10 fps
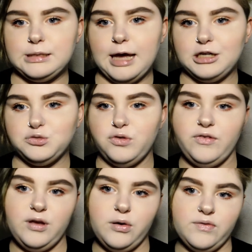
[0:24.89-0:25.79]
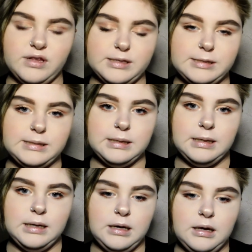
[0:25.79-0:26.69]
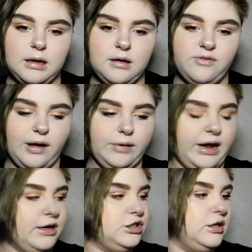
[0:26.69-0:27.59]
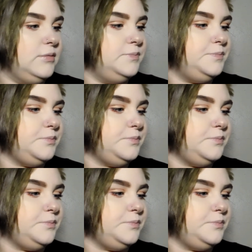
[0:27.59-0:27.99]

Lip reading: / review of this foundation.